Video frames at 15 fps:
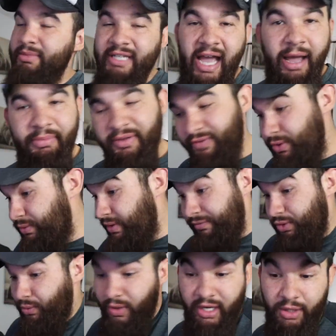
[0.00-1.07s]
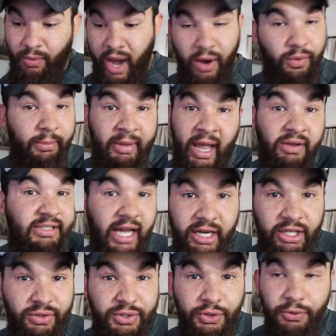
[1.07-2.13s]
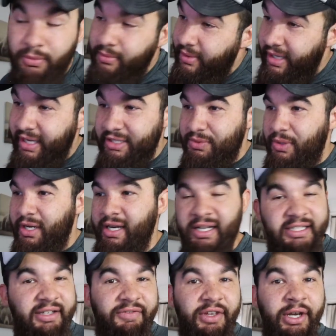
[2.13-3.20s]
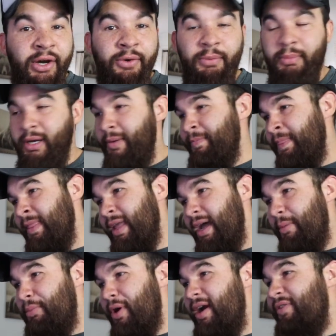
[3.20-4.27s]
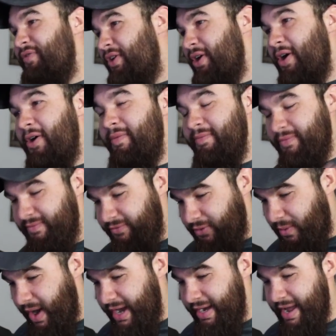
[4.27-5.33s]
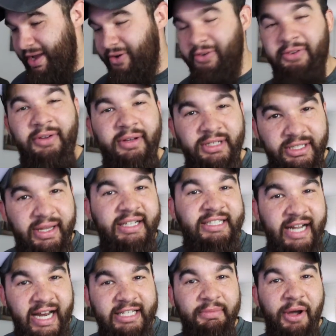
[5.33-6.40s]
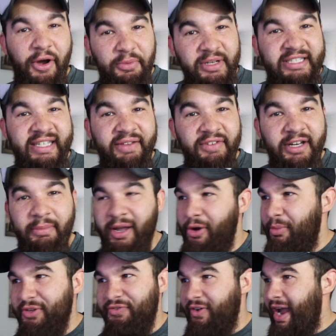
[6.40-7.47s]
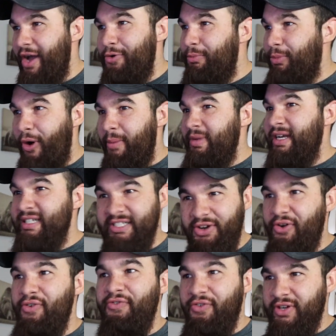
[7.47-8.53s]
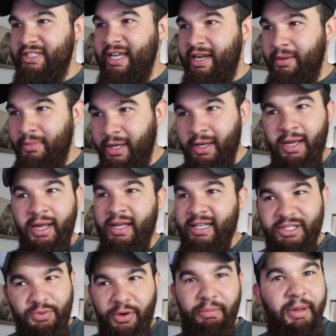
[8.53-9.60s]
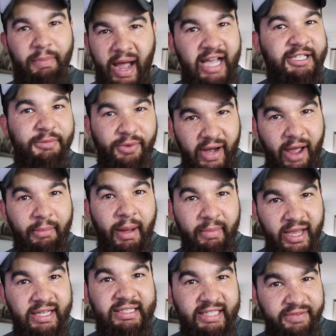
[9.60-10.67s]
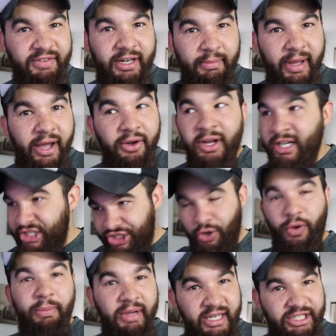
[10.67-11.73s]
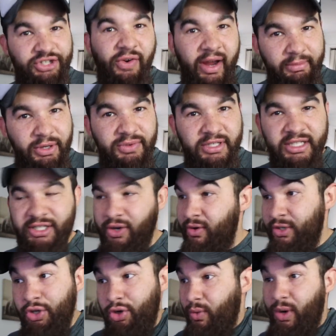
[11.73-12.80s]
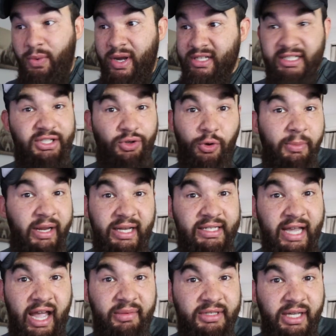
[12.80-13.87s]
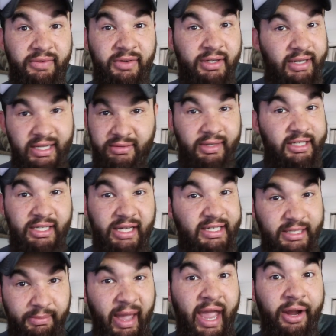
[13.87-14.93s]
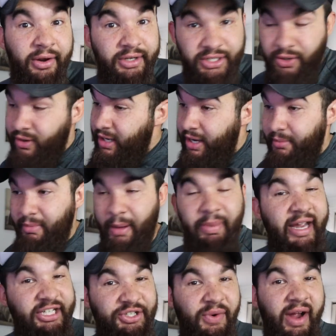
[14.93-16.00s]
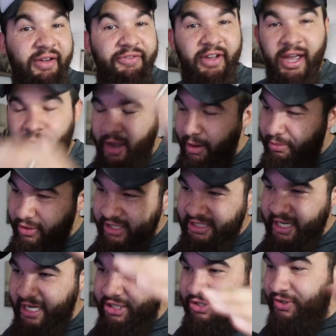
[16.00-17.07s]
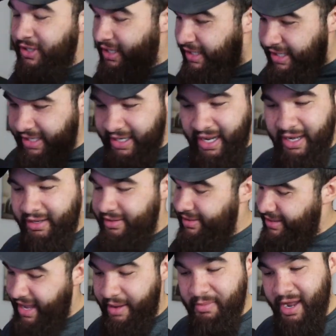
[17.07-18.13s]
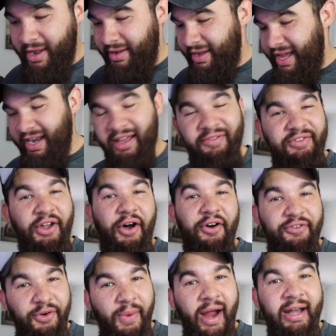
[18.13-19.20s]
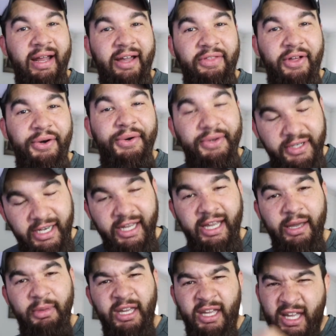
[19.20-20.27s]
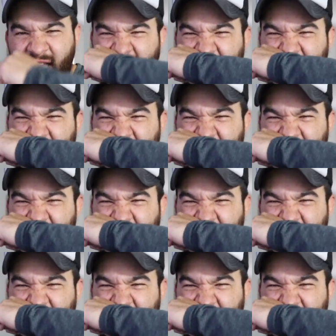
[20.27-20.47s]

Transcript: up top. If you if you really rock with me outside of YouTube. It is what it is if you don't, but I'm praying for y'all for right now. A shout out to my homie Stephen DeMel. Almost forgot who brought me this on for a second, but this wouldn't be possible without my man Stephen DeMel showing me this great music. So you can request this group anytime, Stephen. It, it's a banger. So my Patreon fam, I appreciate you. Hey man, I love y'all. For right now though, D Gibby